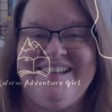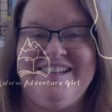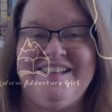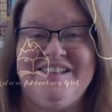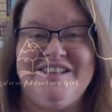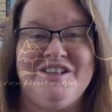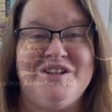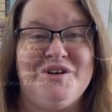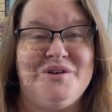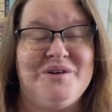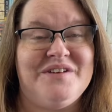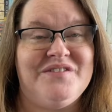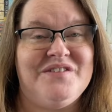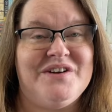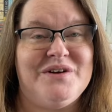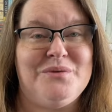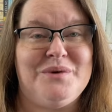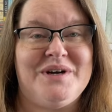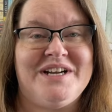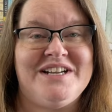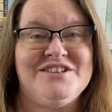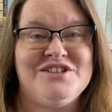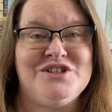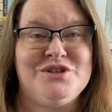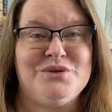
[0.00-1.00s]
Hello
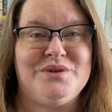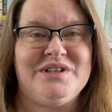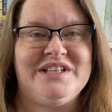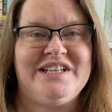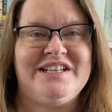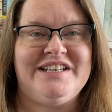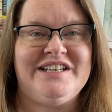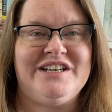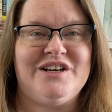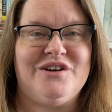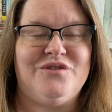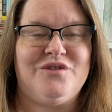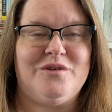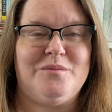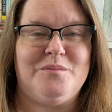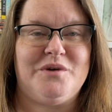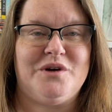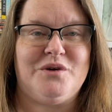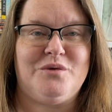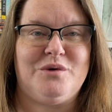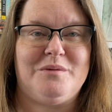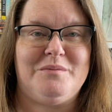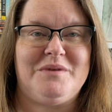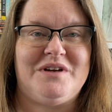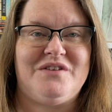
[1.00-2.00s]
everyone, Jolene here from
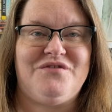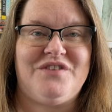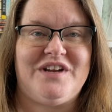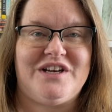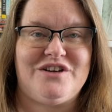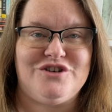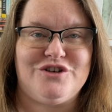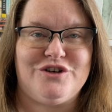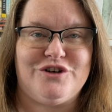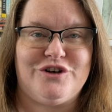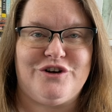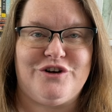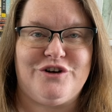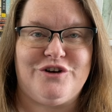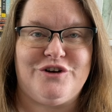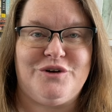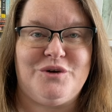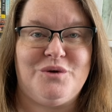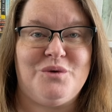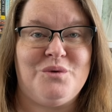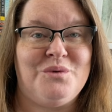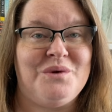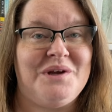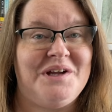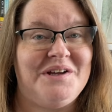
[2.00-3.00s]
Bookworm Adventure
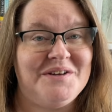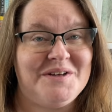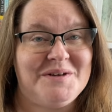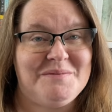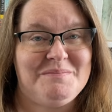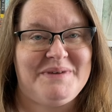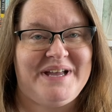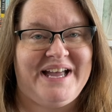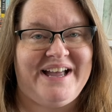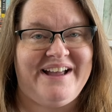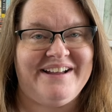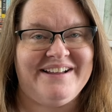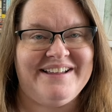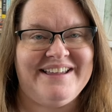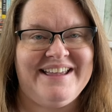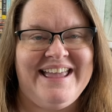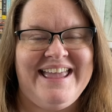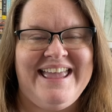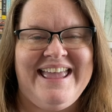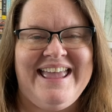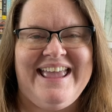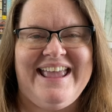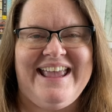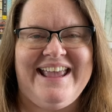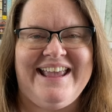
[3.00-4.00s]
Girl. Welcome back,
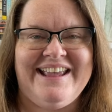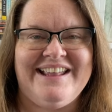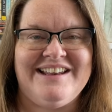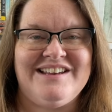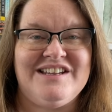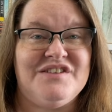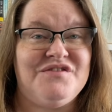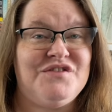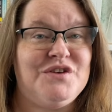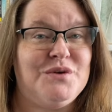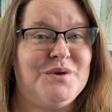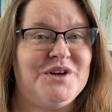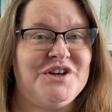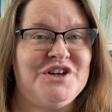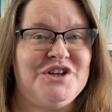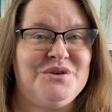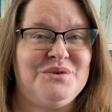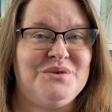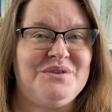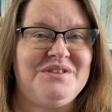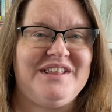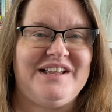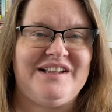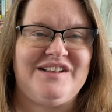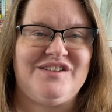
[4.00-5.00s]
and if you are
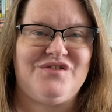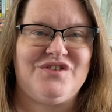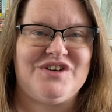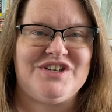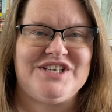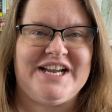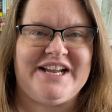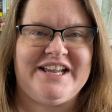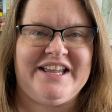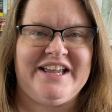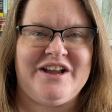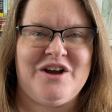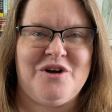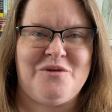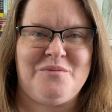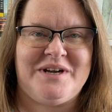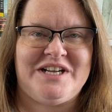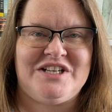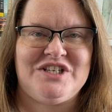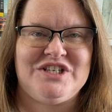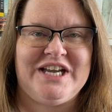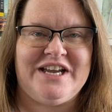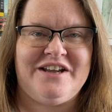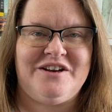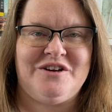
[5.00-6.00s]
new, thanks for checking out my
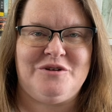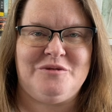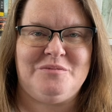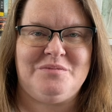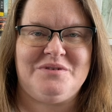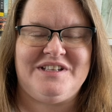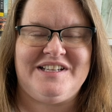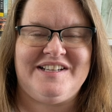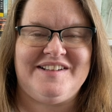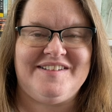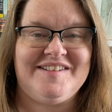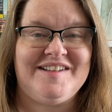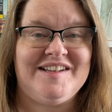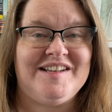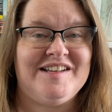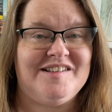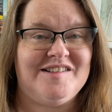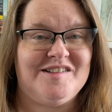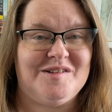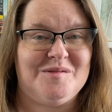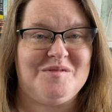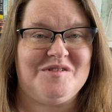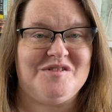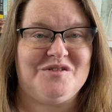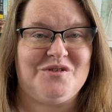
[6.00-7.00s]
channel. Please hit
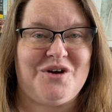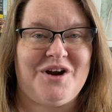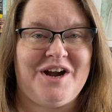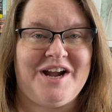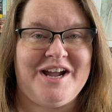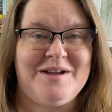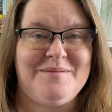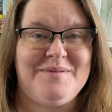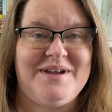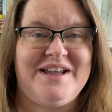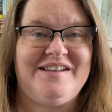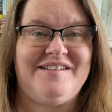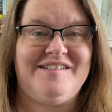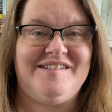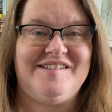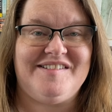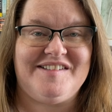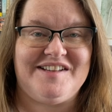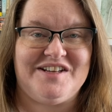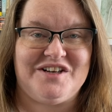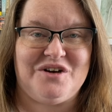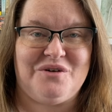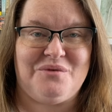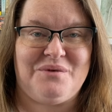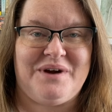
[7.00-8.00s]
subscribe and
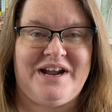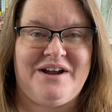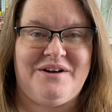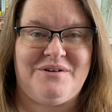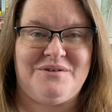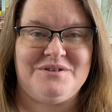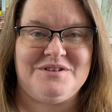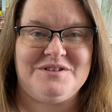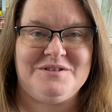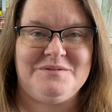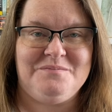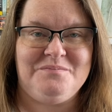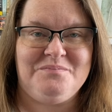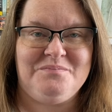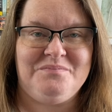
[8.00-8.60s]
stick around.